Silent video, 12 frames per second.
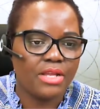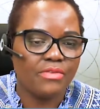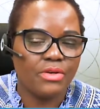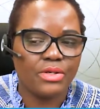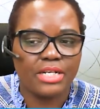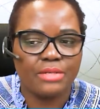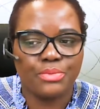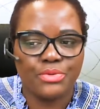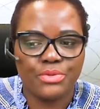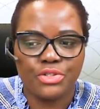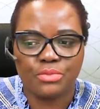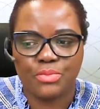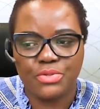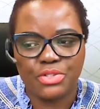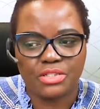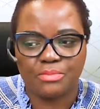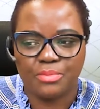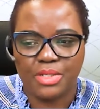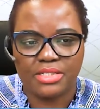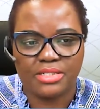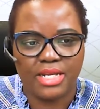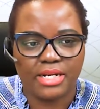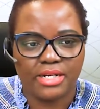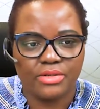If you look at Bruges
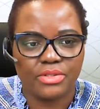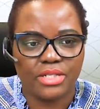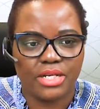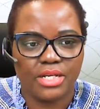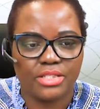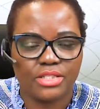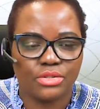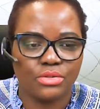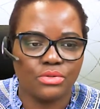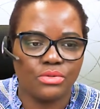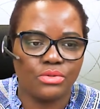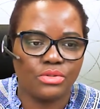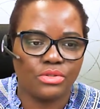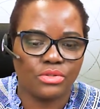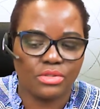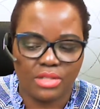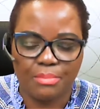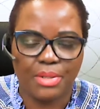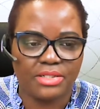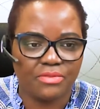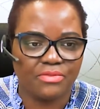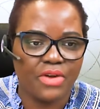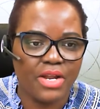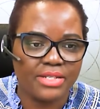is closer to some parts
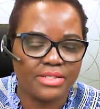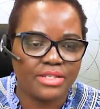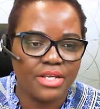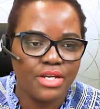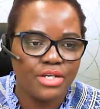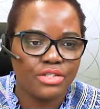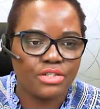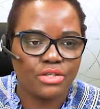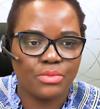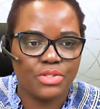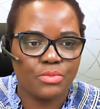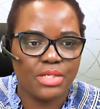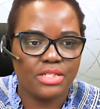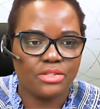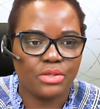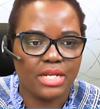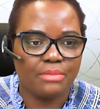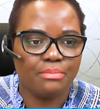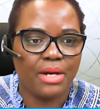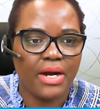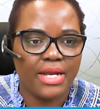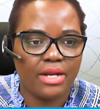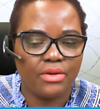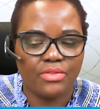of France. So which means you can
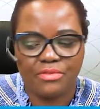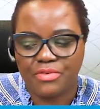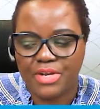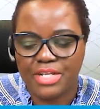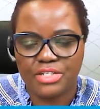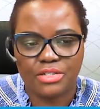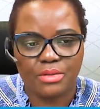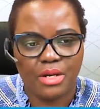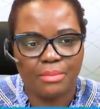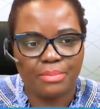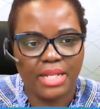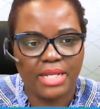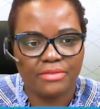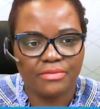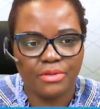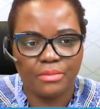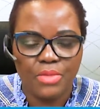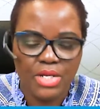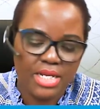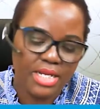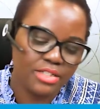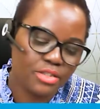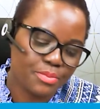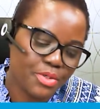buy on the French platform,
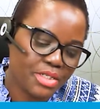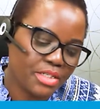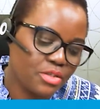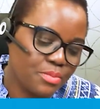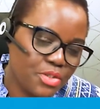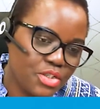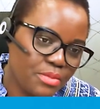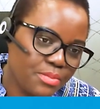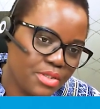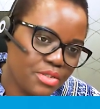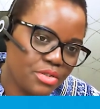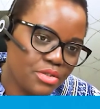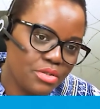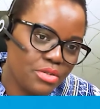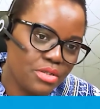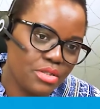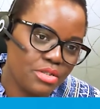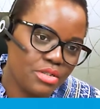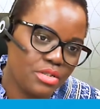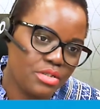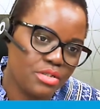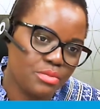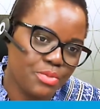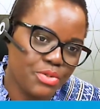and your product should be shipped
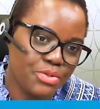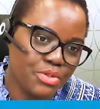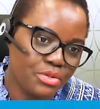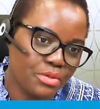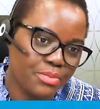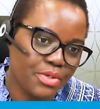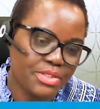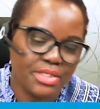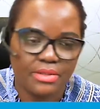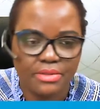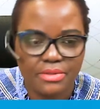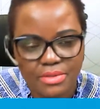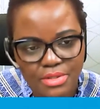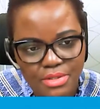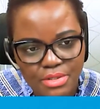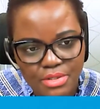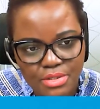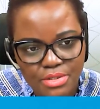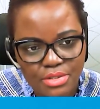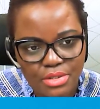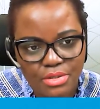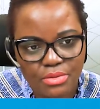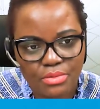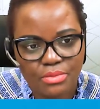into Bruges or Brussels.
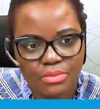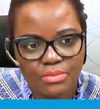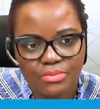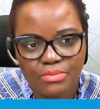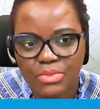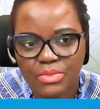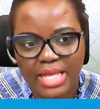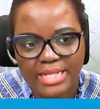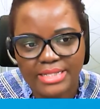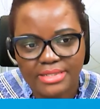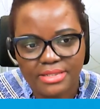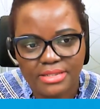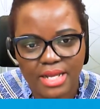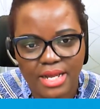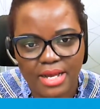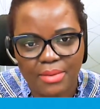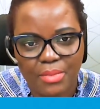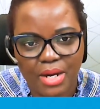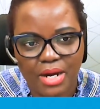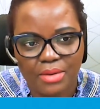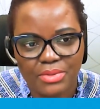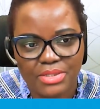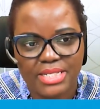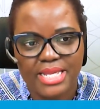So that's I
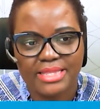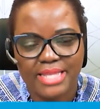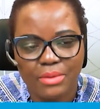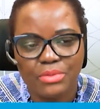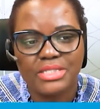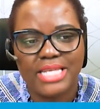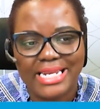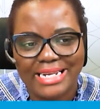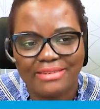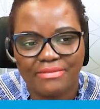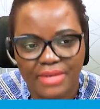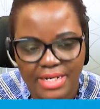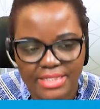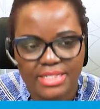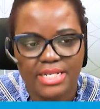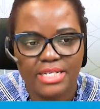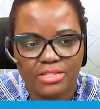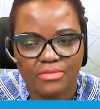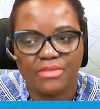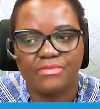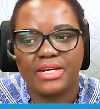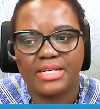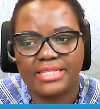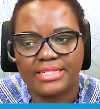would say I would take advantage of the
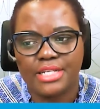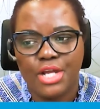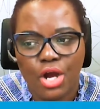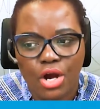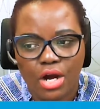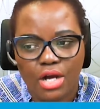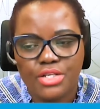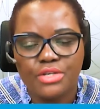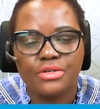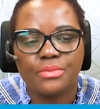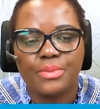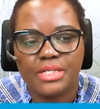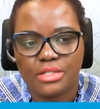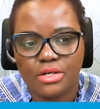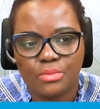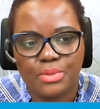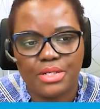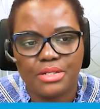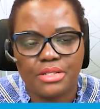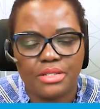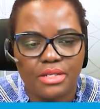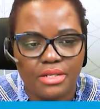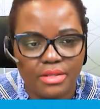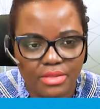fact that Europe is open.
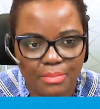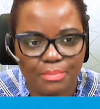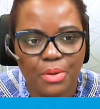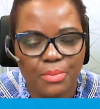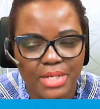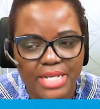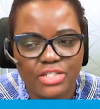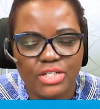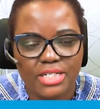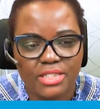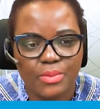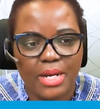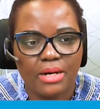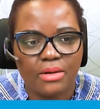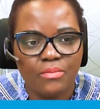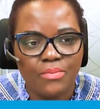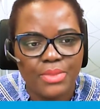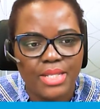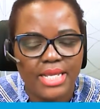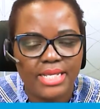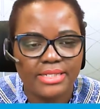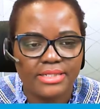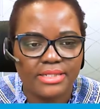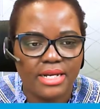The population as well
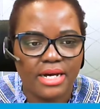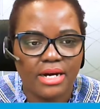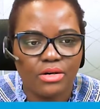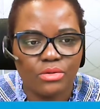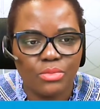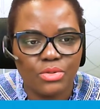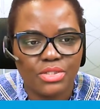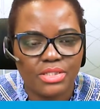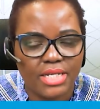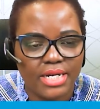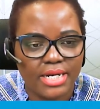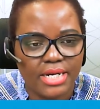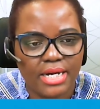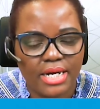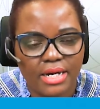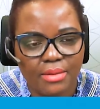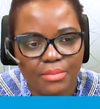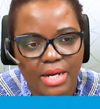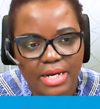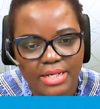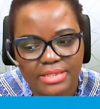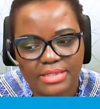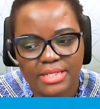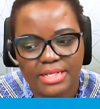is almost
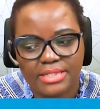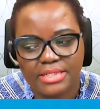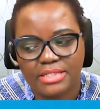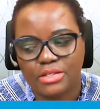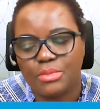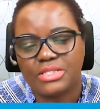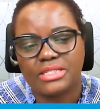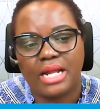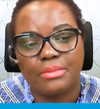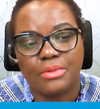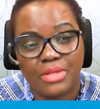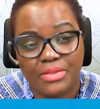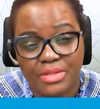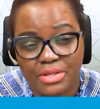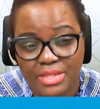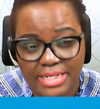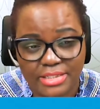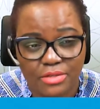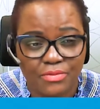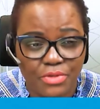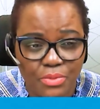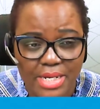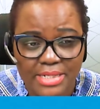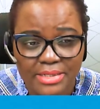it's almost double than that of
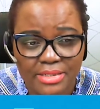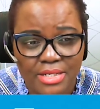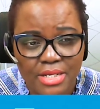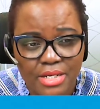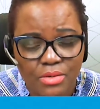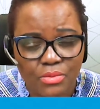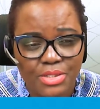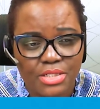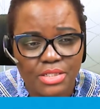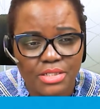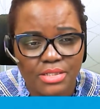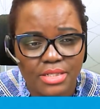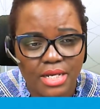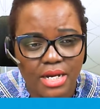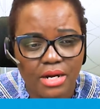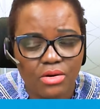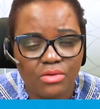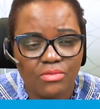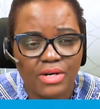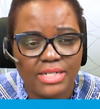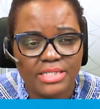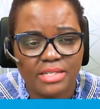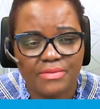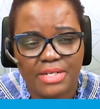US, which is over
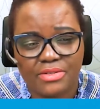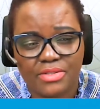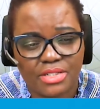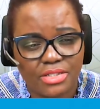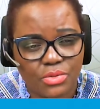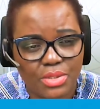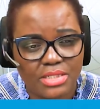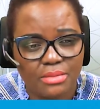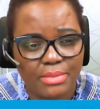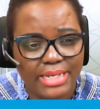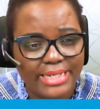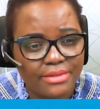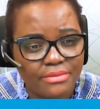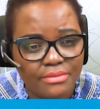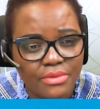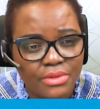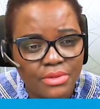720 million.